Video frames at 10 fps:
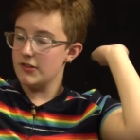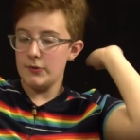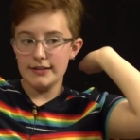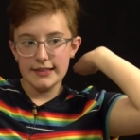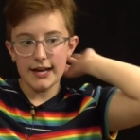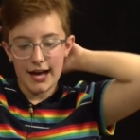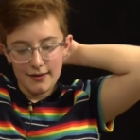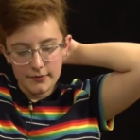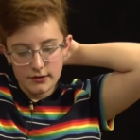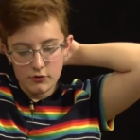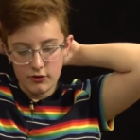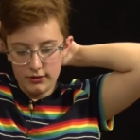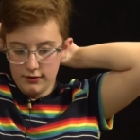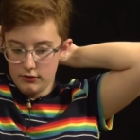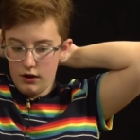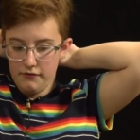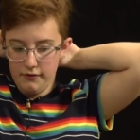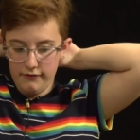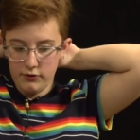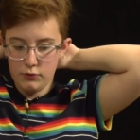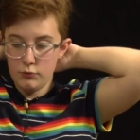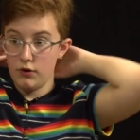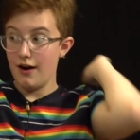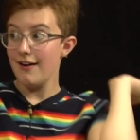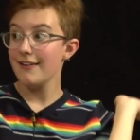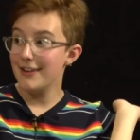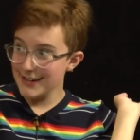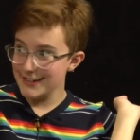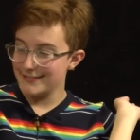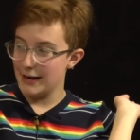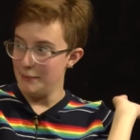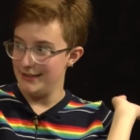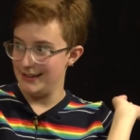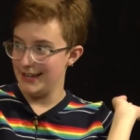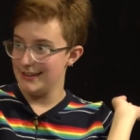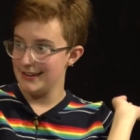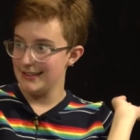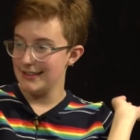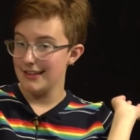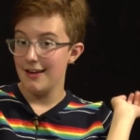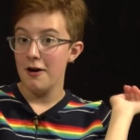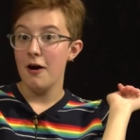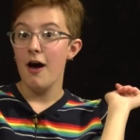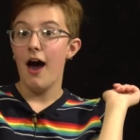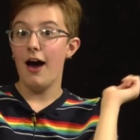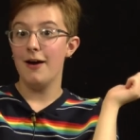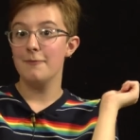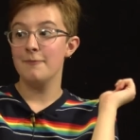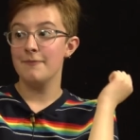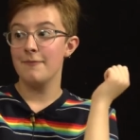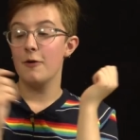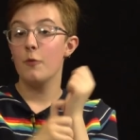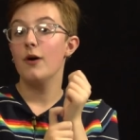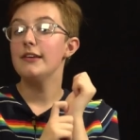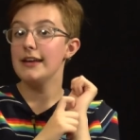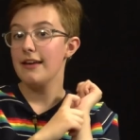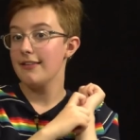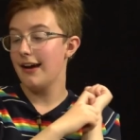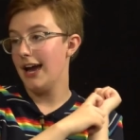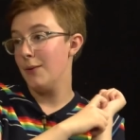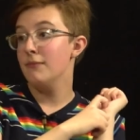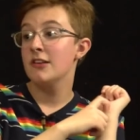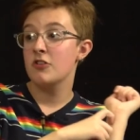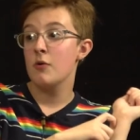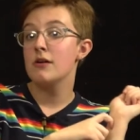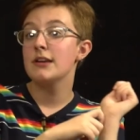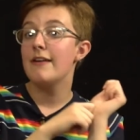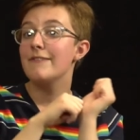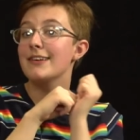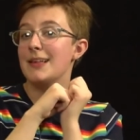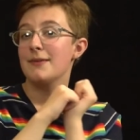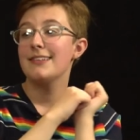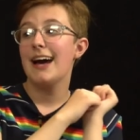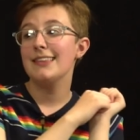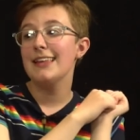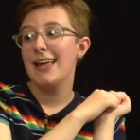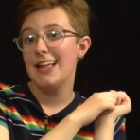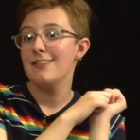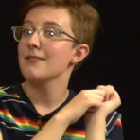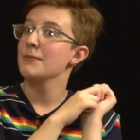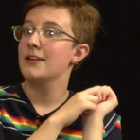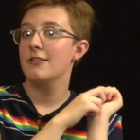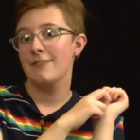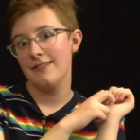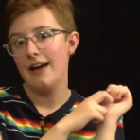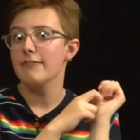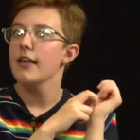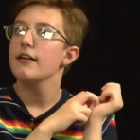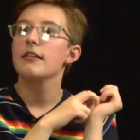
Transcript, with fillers: so I think I'm gonna just list off a few good representations. Um, one day at a time, the show on Netflix that was sadly canceled because screw Netflix.